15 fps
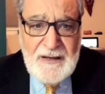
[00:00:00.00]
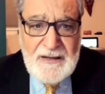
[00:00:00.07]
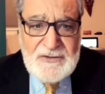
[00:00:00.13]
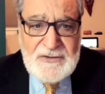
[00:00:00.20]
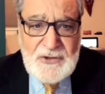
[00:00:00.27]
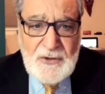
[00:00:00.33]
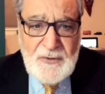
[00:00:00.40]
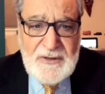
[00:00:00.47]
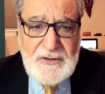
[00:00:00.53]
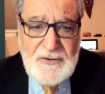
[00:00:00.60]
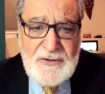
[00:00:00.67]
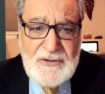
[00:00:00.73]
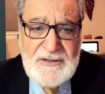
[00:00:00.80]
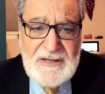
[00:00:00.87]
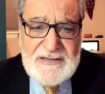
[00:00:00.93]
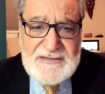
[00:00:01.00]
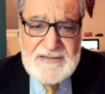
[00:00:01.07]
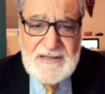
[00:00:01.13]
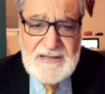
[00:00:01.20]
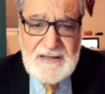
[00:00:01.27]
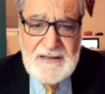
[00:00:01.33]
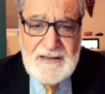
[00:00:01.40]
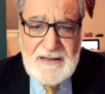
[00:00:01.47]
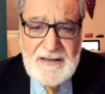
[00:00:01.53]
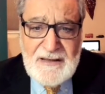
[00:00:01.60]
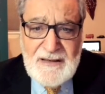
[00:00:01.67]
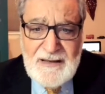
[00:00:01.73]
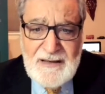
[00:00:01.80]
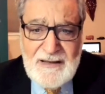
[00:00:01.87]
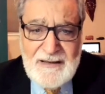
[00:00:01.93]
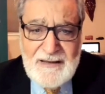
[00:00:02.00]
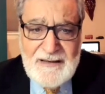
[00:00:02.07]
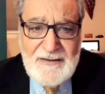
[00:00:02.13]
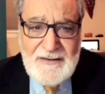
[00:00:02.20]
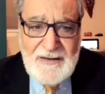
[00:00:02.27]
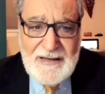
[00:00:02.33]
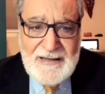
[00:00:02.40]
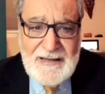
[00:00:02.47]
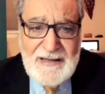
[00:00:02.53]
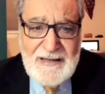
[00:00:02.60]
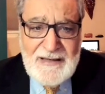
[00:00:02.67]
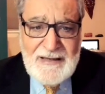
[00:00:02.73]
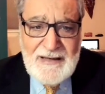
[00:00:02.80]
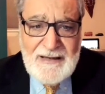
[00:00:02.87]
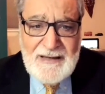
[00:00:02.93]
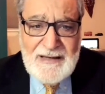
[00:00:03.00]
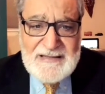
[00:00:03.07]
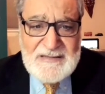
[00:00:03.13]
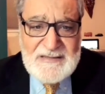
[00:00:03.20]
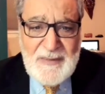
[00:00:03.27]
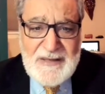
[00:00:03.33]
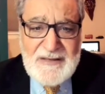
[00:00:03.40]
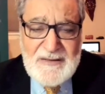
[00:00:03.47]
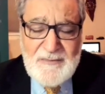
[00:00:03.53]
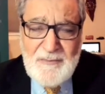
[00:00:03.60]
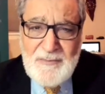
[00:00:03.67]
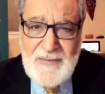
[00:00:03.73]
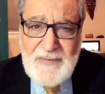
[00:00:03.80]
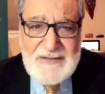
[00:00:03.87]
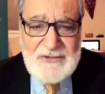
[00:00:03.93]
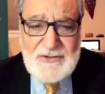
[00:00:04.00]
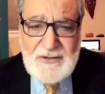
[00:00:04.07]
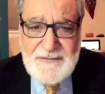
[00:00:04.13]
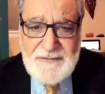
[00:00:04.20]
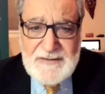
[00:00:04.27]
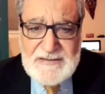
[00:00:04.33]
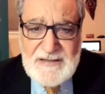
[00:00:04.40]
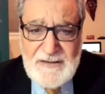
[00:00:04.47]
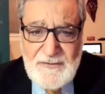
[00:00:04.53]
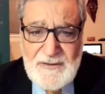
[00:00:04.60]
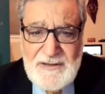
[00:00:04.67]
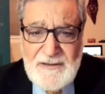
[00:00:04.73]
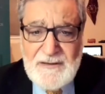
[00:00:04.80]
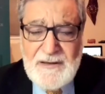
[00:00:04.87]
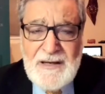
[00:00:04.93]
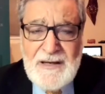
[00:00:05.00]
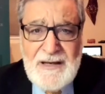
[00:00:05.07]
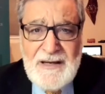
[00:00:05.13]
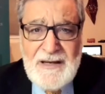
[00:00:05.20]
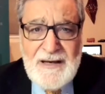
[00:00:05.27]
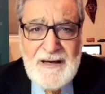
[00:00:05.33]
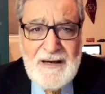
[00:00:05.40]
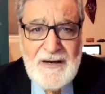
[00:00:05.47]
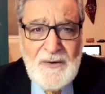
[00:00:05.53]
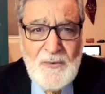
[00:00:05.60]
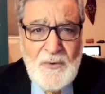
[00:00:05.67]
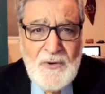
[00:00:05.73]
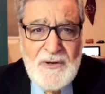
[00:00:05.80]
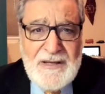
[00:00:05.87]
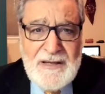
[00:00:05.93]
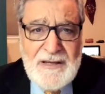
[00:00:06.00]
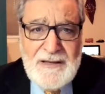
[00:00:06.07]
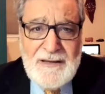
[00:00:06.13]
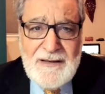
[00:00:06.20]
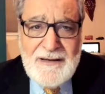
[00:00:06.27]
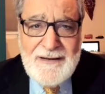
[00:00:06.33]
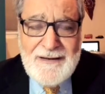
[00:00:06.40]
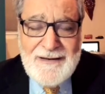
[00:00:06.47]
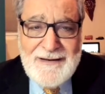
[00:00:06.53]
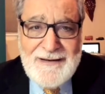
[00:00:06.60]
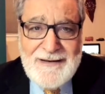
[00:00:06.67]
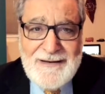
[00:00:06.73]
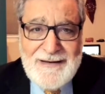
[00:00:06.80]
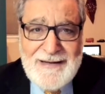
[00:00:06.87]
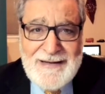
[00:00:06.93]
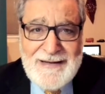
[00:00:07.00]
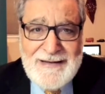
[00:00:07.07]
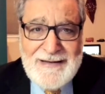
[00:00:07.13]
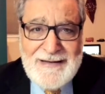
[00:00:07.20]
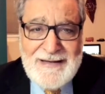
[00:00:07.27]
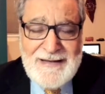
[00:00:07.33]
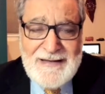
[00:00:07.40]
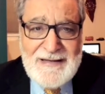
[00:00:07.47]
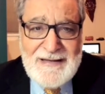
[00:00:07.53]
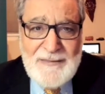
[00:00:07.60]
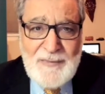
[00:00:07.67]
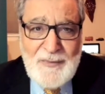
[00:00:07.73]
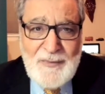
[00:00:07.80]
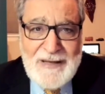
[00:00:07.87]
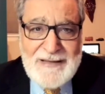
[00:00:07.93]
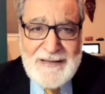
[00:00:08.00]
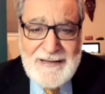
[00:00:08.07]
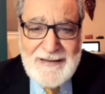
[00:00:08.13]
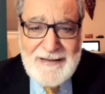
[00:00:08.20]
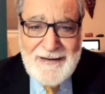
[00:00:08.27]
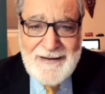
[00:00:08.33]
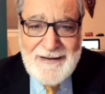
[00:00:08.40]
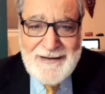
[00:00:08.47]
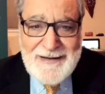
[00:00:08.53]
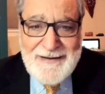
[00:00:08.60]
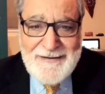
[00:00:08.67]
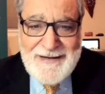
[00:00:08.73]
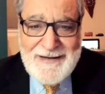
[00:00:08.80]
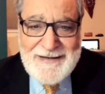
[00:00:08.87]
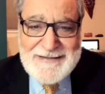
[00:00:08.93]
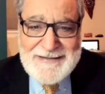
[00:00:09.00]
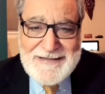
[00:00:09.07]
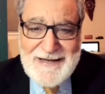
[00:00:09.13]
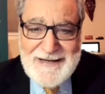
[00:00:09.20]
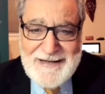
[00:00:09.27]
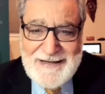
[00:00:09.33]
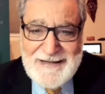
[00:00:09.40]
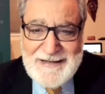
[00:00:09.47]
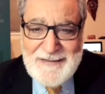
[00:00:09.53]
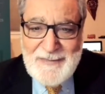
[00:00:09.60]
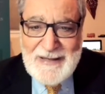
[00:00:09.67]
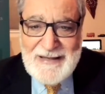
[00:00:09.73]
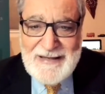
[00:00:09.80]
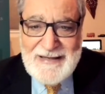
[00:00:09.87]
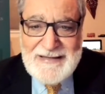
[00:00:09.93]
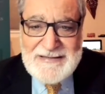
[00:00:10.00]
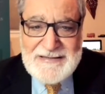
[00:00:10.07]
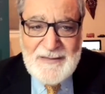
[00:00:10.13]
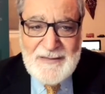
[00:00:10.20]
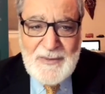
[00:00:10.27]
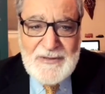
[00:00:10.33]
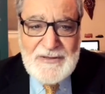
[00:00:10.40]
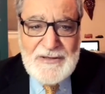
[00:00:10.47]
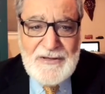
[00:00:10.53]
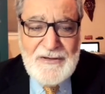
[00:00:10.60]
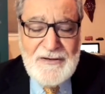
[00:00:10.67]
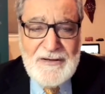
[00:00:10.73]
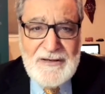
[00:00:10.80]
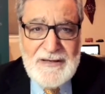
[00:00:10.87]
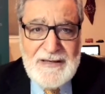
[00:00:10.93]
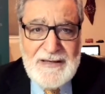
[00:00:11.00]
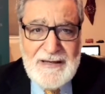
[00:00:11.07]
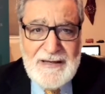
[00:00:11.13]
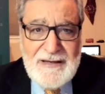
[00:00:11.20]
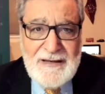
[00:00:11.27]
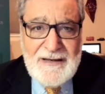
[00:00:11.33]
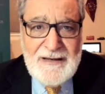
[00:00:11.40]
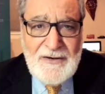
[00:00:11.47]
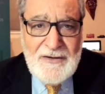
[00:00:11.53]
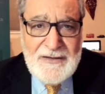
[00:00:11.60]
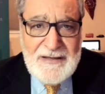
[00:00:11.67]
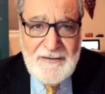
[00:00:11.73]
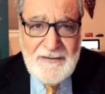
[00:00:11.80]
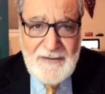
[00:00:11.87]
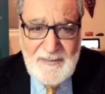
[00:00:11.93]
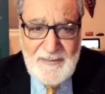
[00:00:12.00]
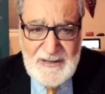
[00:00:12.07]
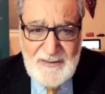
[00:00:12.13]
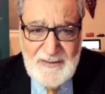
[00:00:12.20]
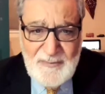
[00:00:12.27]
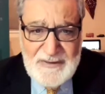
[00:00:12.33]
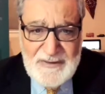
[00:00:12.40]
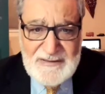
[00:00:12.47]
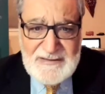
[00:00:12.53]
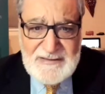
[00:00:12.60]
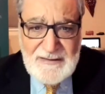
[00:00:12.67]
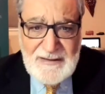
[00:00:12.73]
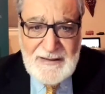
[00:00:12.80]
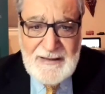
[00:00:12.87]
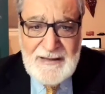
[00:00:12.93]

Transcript: Joey Hood is has spent much of his career working in the diplomatic areas in the Middle East, and particularly on the Arabian Peninsula.